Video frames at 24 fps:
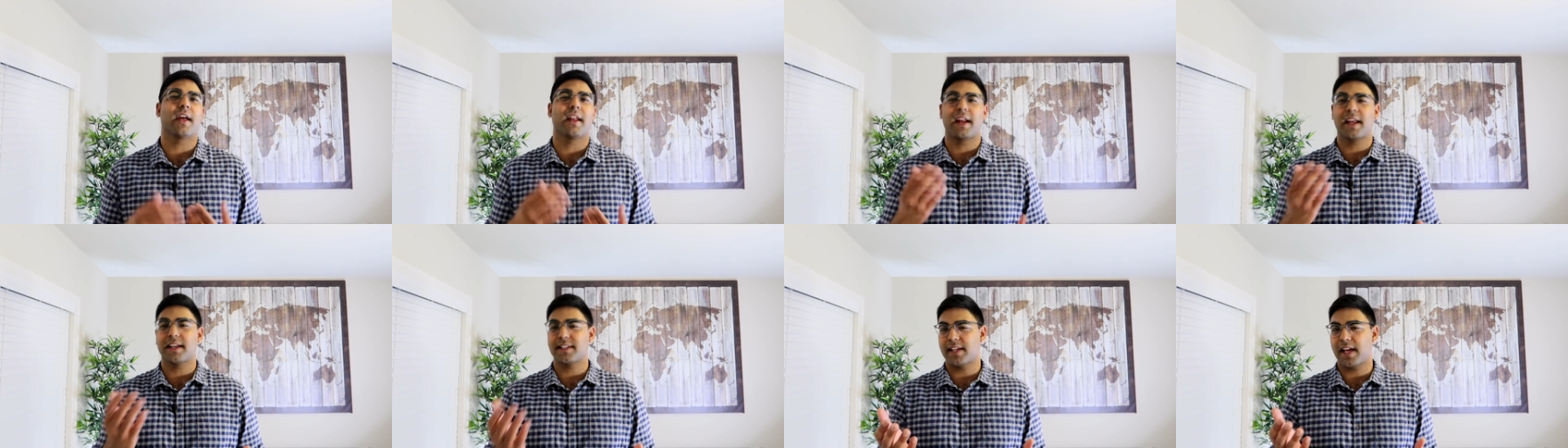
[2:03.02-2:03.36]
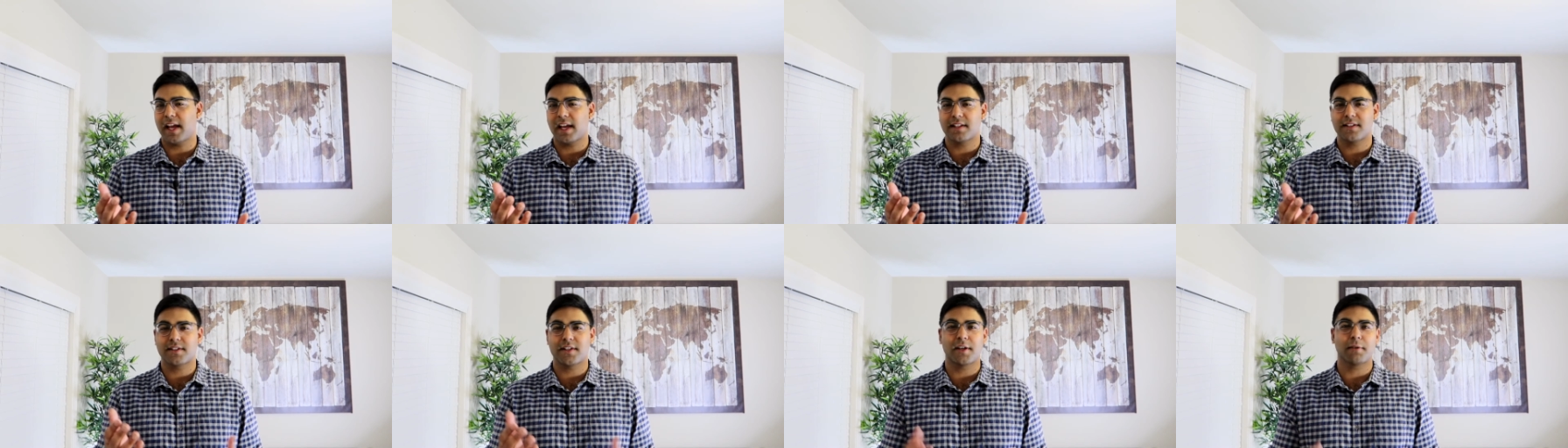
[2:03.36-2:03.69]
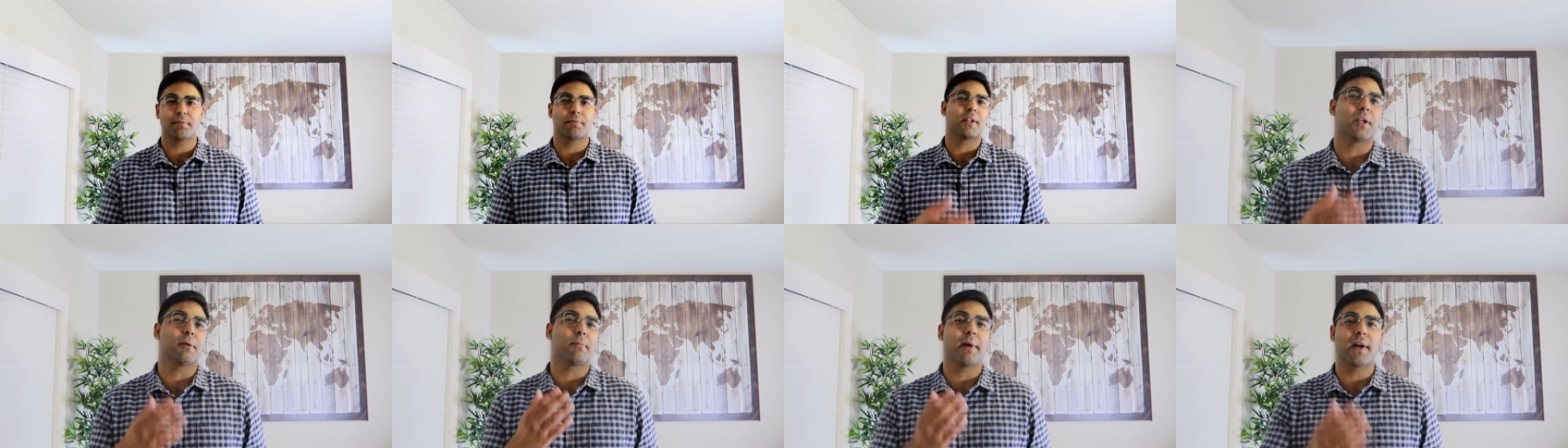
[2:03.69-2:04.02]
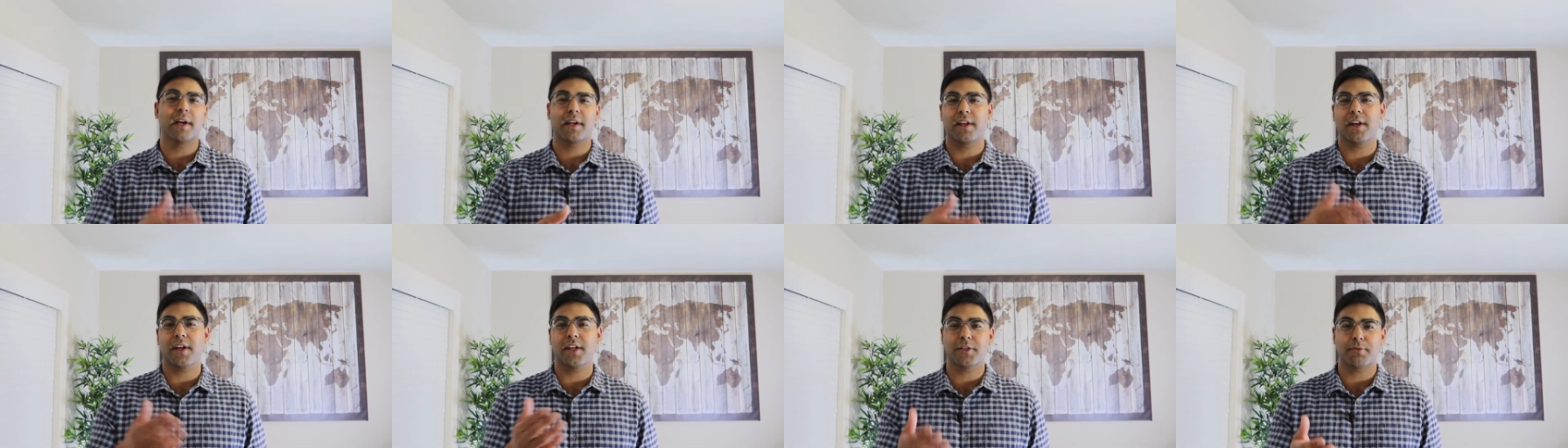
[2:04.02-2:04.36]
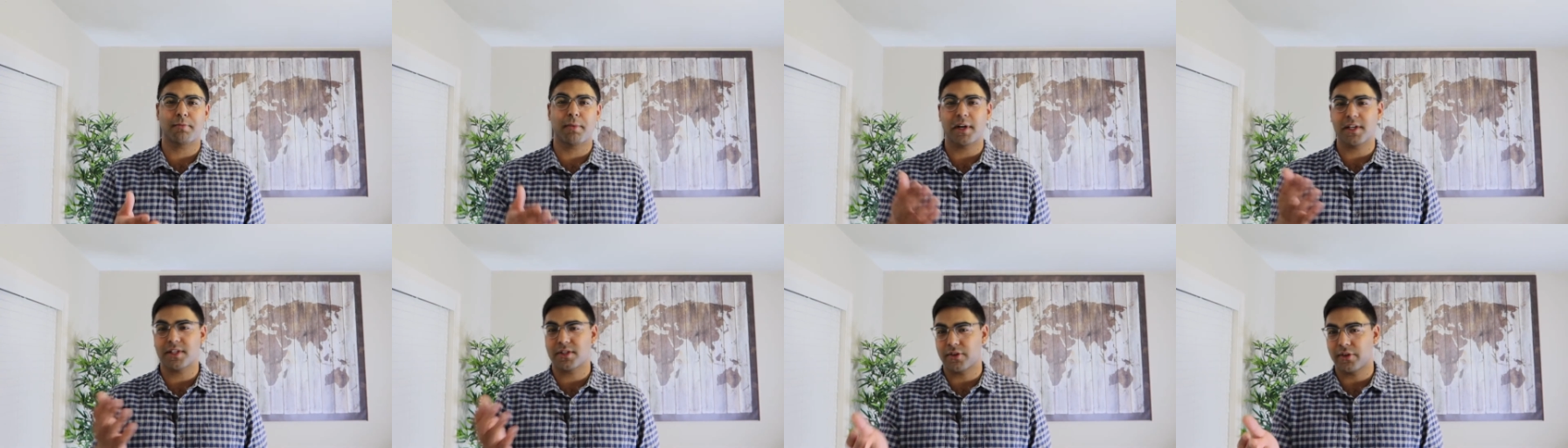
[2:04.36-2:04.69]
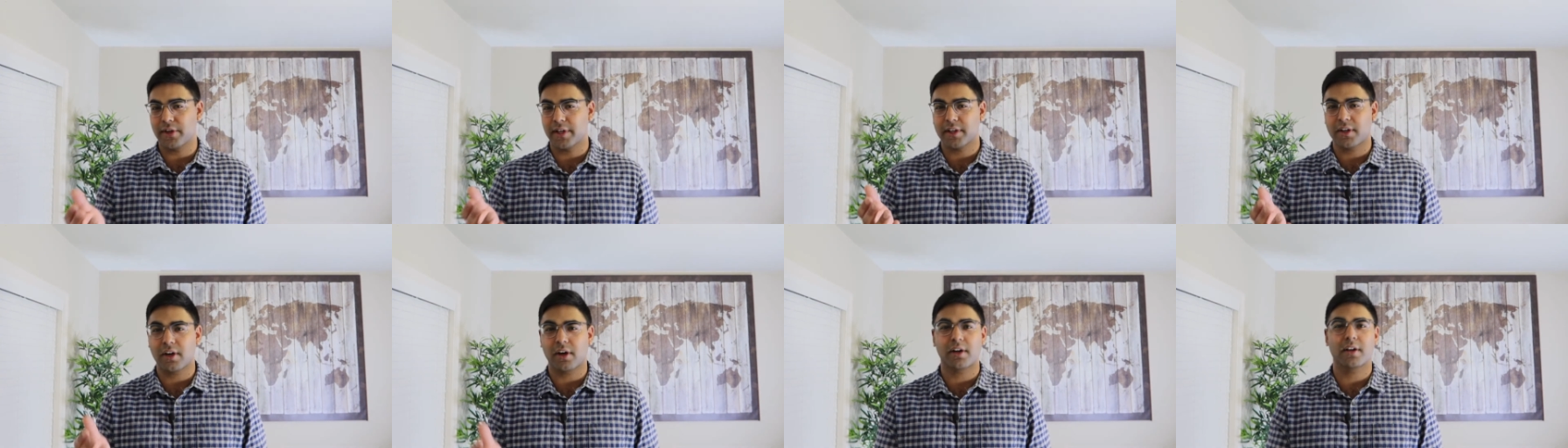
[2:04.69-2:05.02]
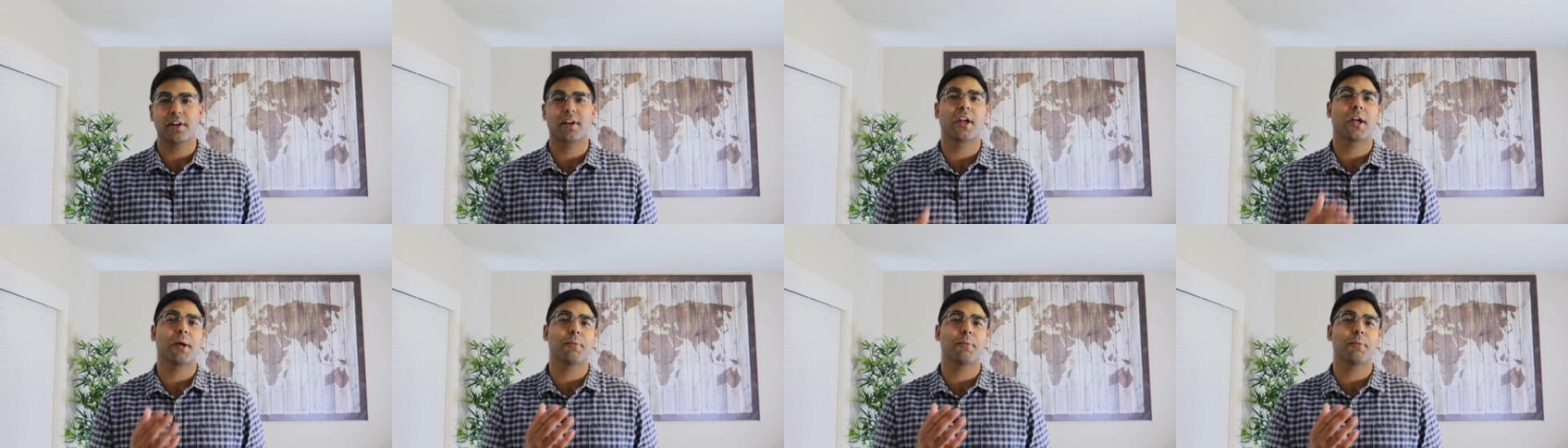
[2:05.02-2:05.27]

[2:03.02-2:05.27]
and as a heads up, the American Express Green Card